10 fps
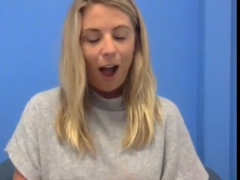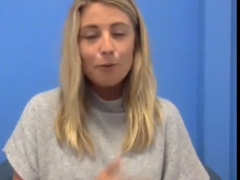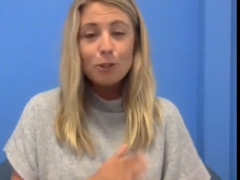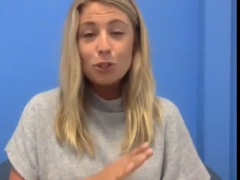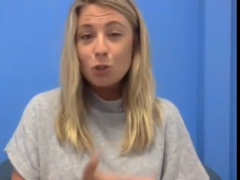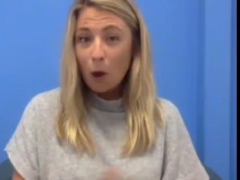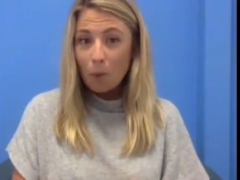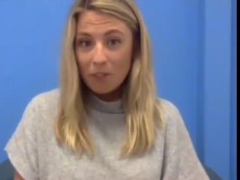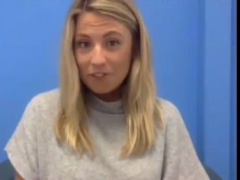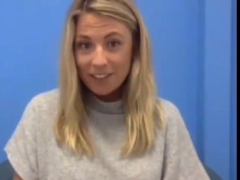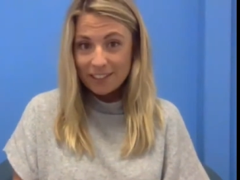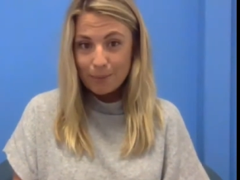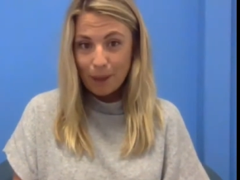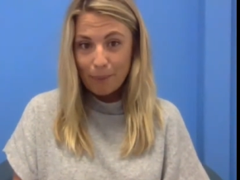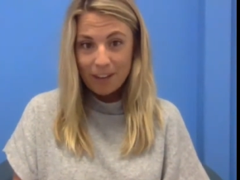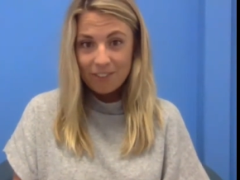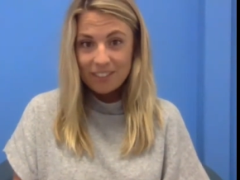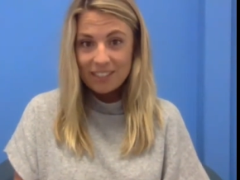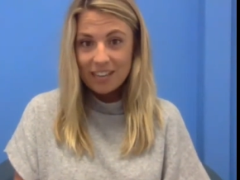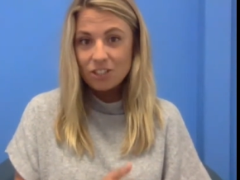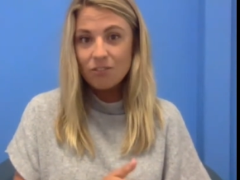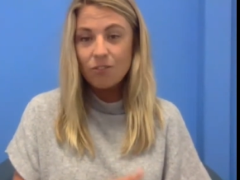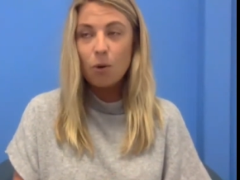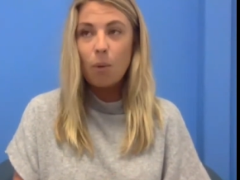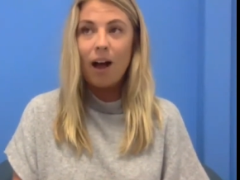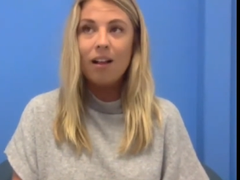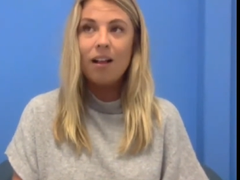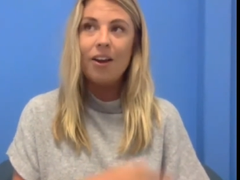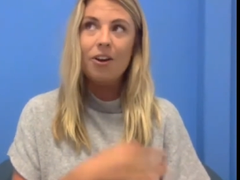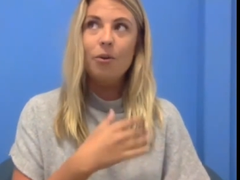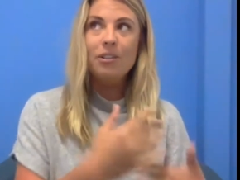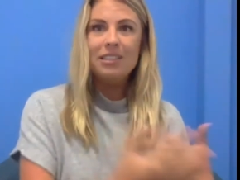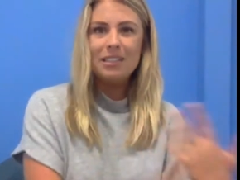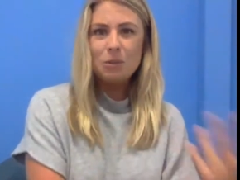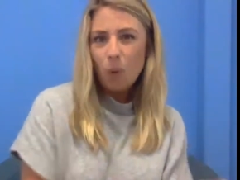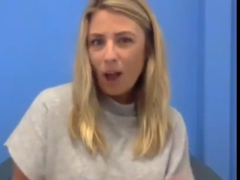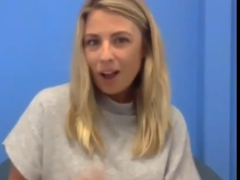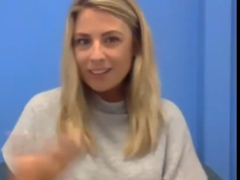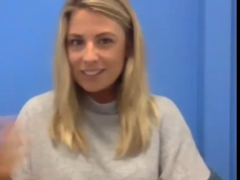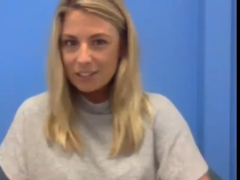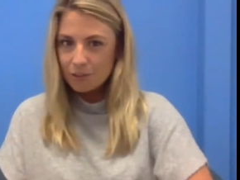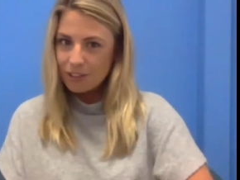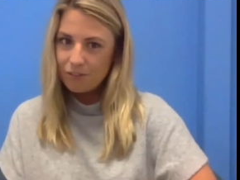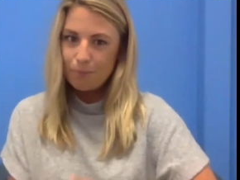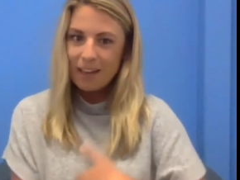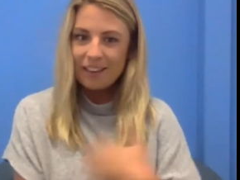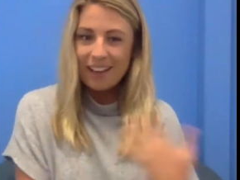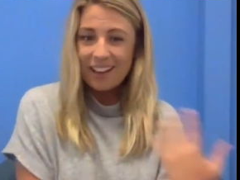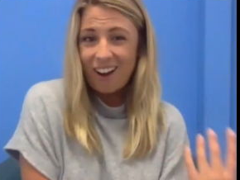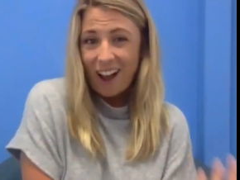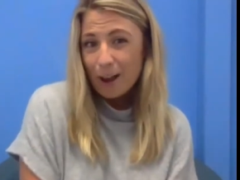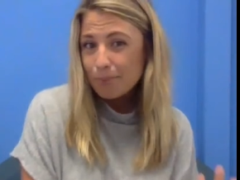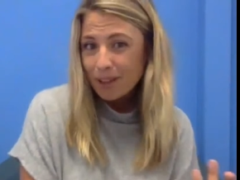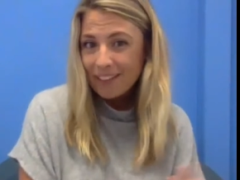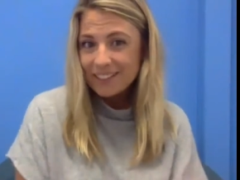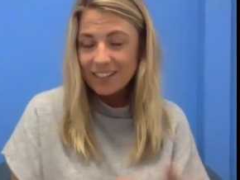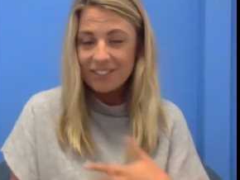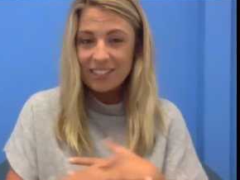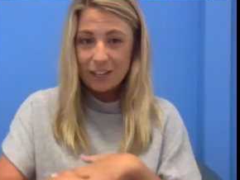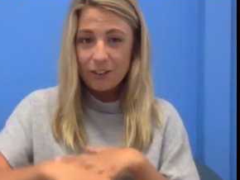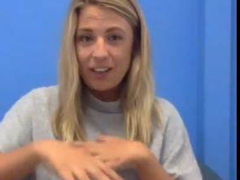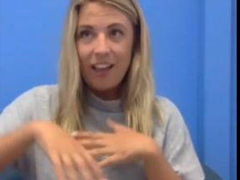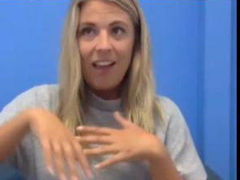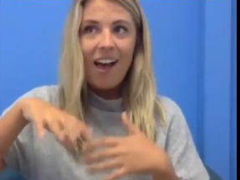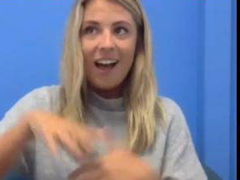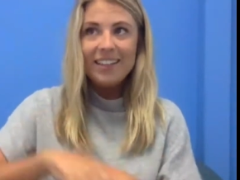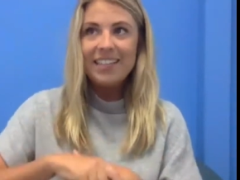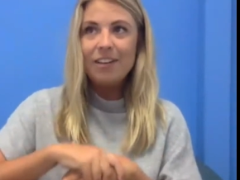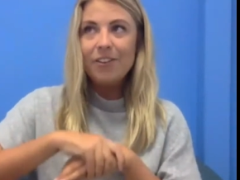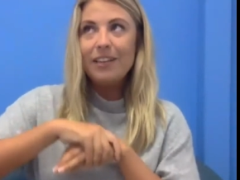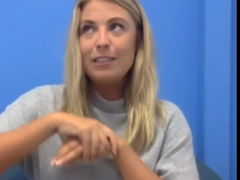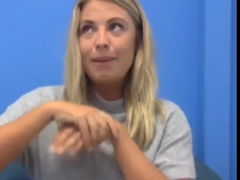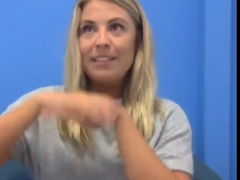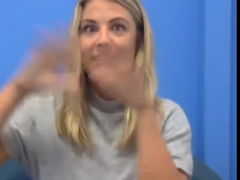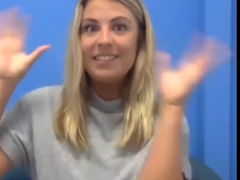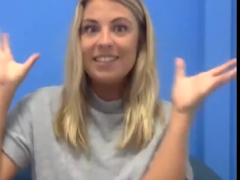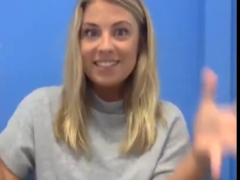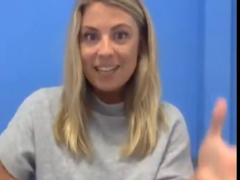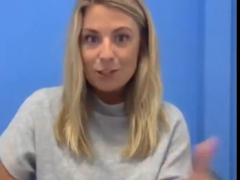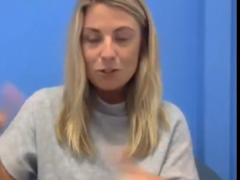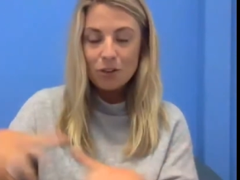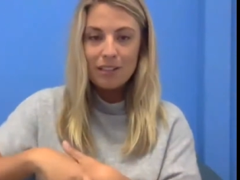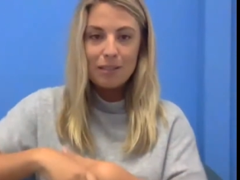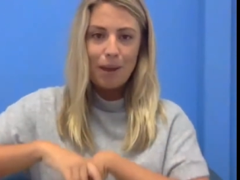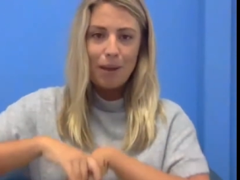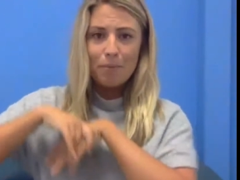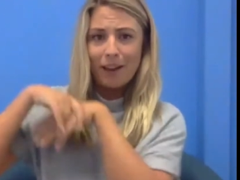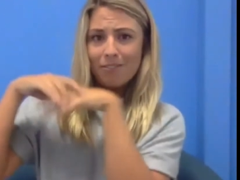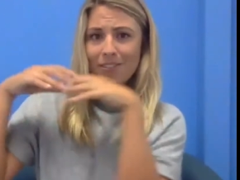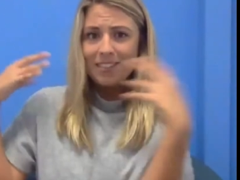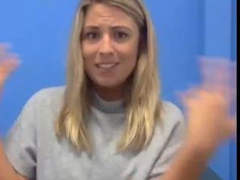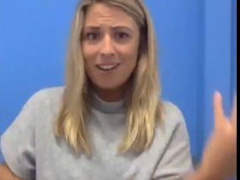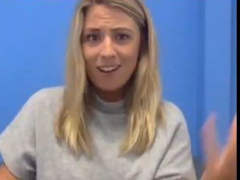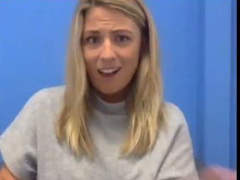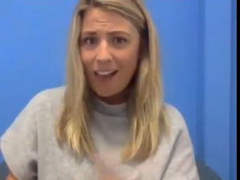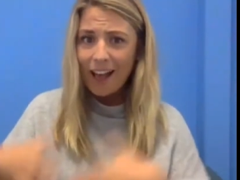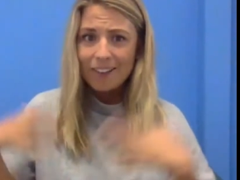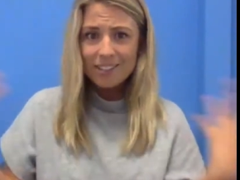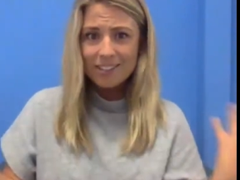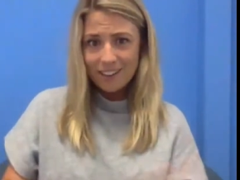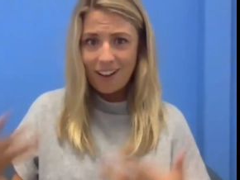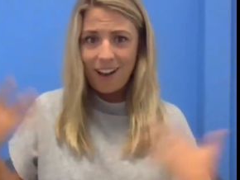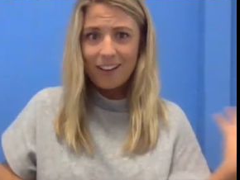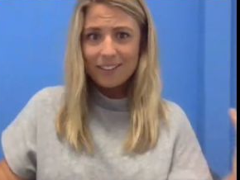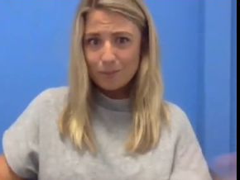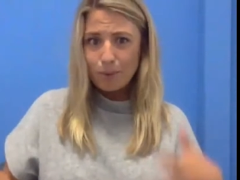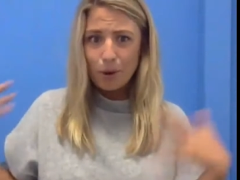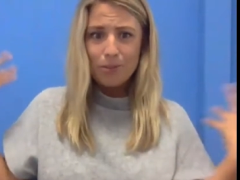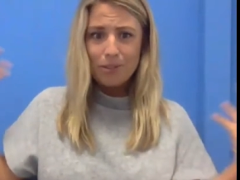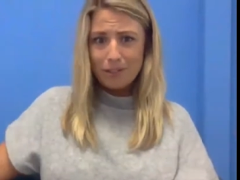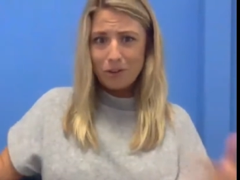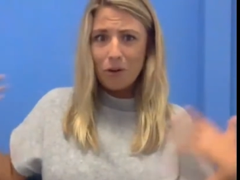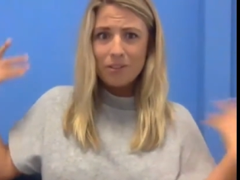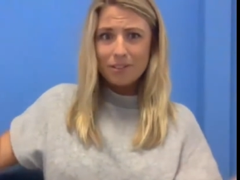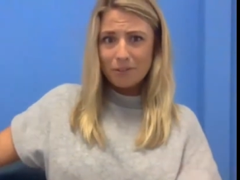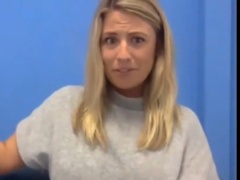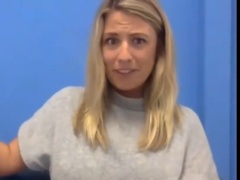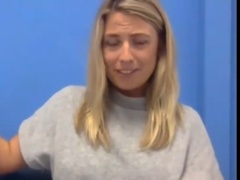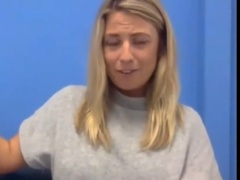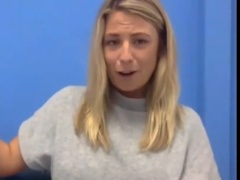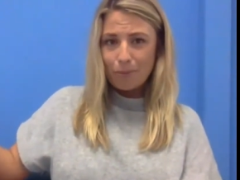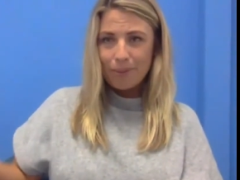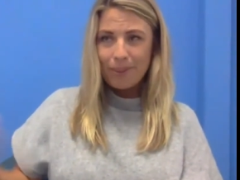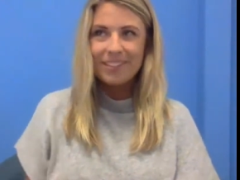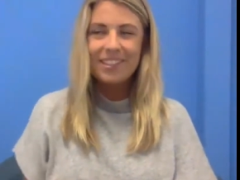I was so on the fence about manifestation for a while. I don't know, does this work? Is this really for me? Like, can I apply this? I've seen all the, I'd seen all these amazing success stories of people manifesting houses and cars and boats and yachts and all these incredible things.